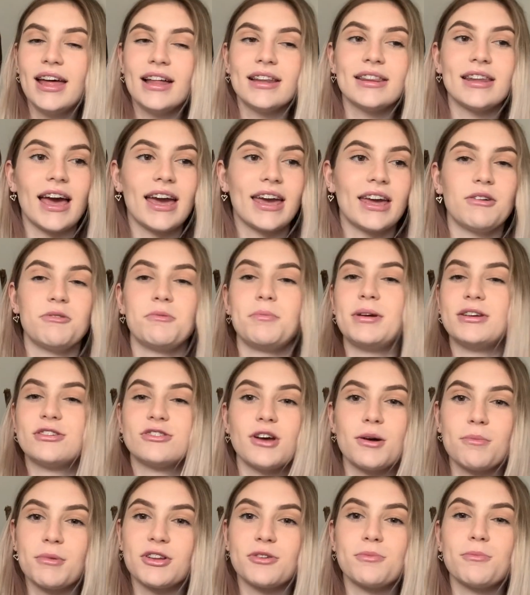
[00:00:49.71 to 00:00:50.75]
Like, it would be so
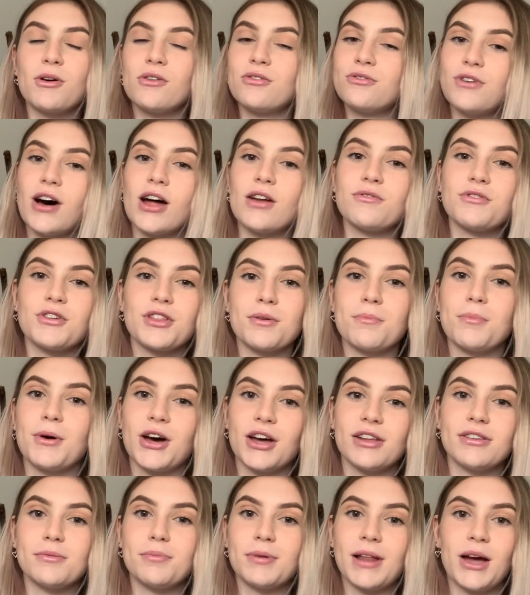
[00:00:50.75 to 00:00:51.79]
much more fun for the
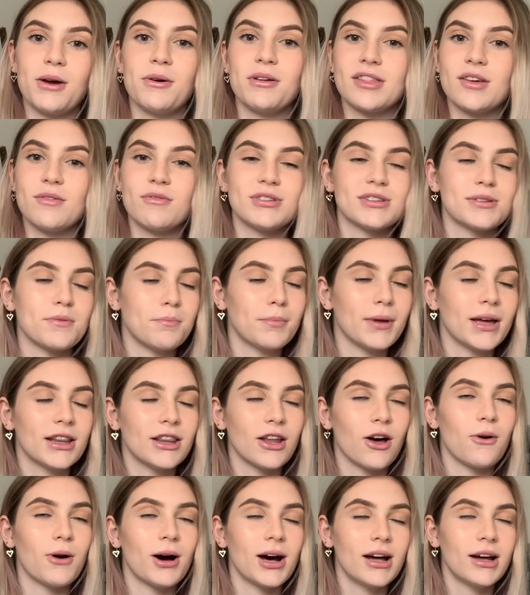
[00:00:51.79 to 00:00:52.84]
bird to play with if it was a bit
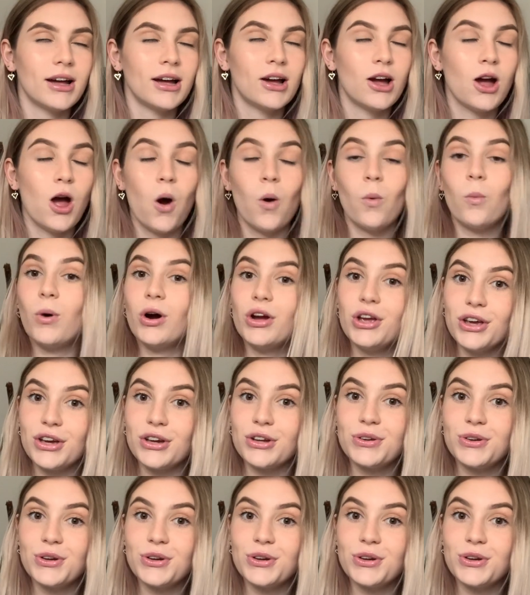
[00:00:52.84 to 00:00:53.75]
lower. What you can